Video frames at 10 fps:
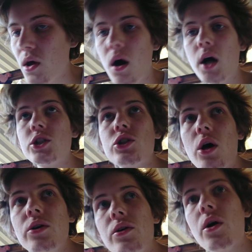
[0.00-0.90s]
I
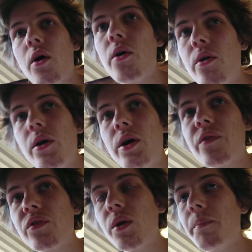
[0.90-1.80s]
don't know
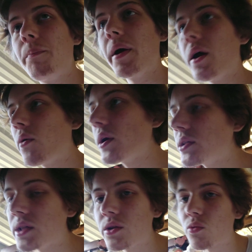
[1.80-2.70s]
if the bearings
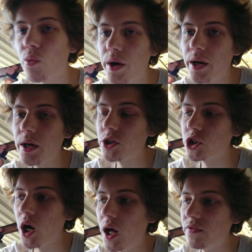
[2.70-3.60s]
in the rear
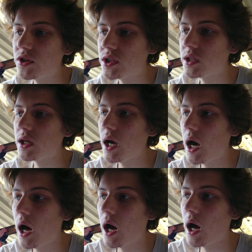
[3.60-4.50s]
shafts
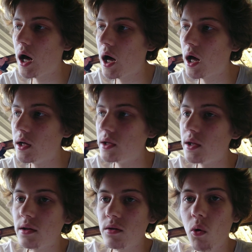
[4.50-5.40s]
are
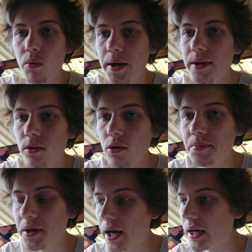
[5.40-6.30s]
already
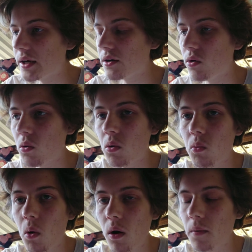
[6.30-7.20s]
lubricated or
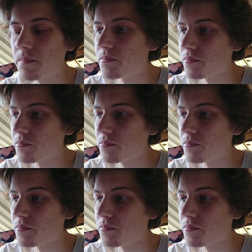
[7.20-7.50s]
what.